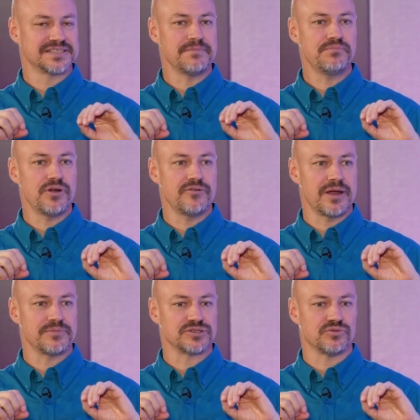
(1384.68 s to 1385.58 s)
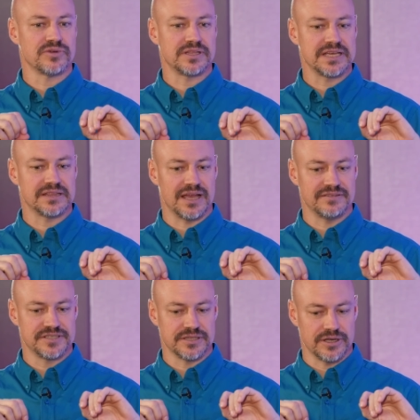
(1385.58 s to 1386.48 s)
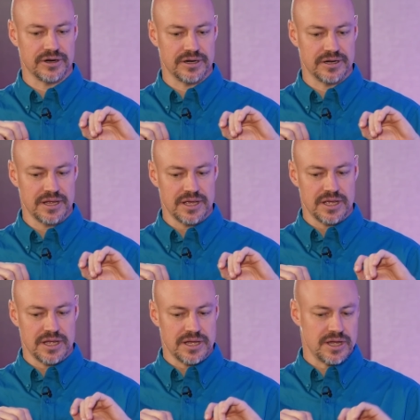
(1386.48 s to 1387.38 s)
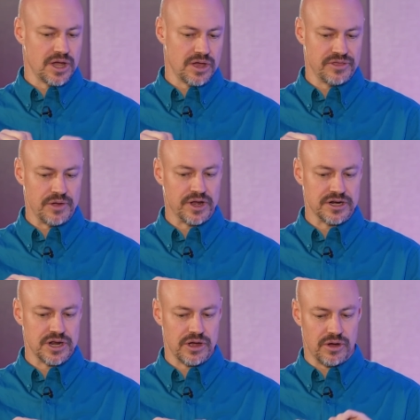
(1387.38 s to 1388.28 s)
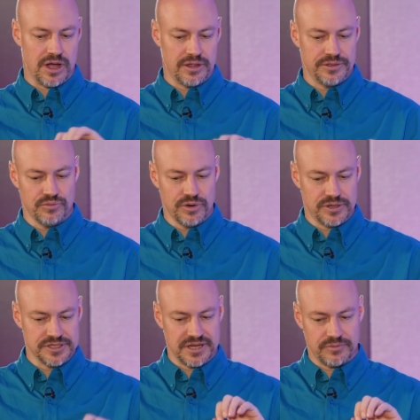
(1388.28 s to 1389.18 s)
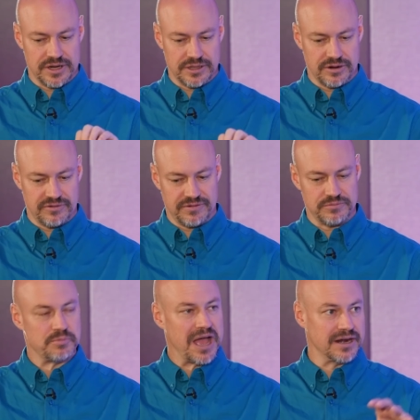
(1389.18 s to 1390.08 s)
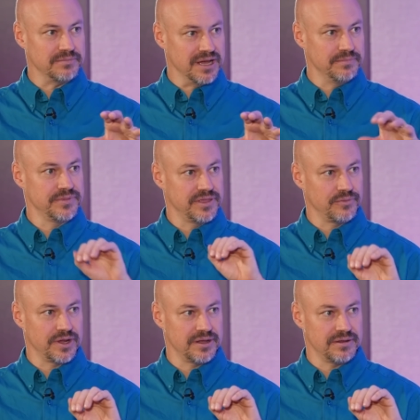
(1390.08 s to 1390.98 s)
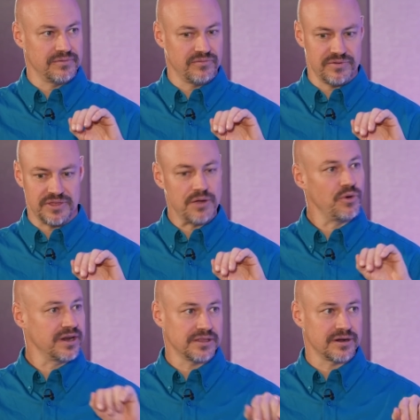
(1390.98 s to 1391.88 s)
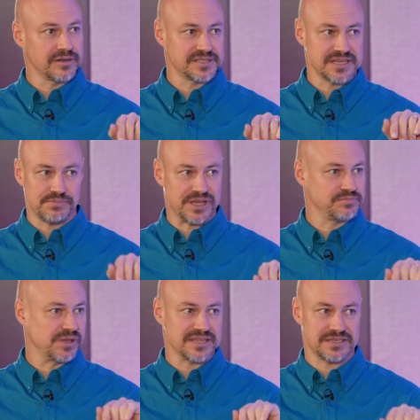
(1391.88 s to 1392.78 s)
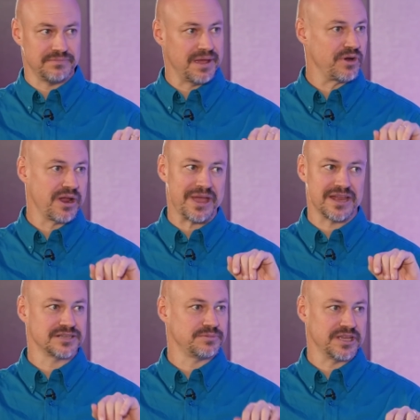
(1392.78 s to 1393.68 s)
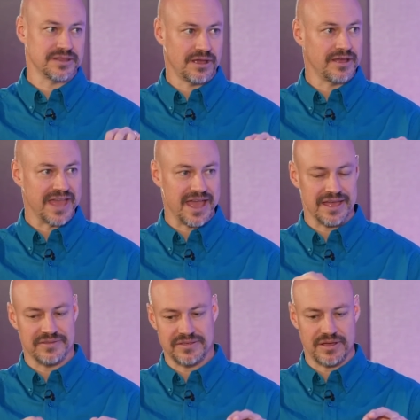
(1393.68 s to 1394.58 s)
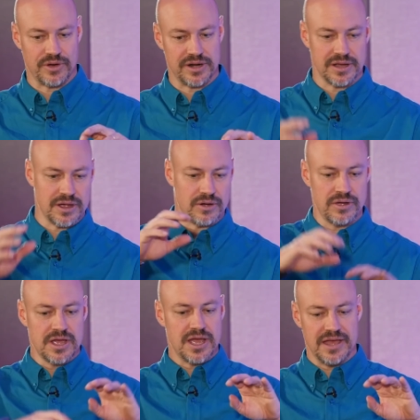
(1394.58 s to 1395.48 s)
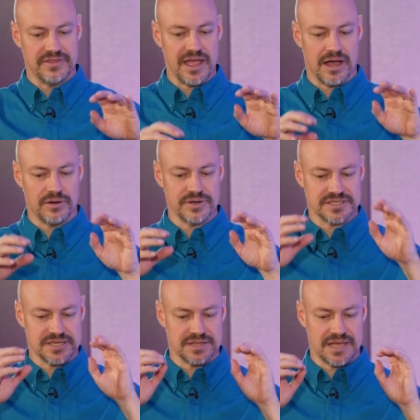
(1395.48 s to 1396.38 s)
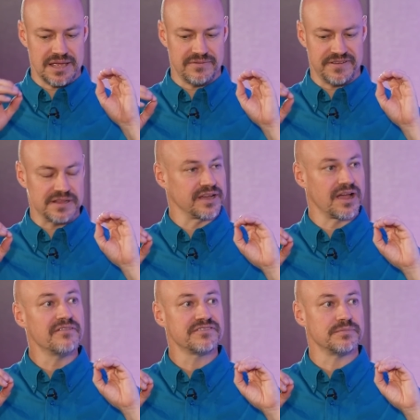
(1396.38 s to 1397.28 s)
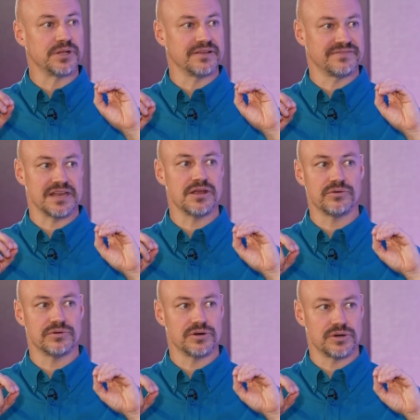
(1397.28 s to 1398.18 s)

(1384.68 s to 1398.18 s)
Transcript: some programmers really love to learn. They want to know all the rules. They want to learn from the bottom up. They want to learn C++ and memory management and all that, and then they want to go. And they feel uncomfortable if they don't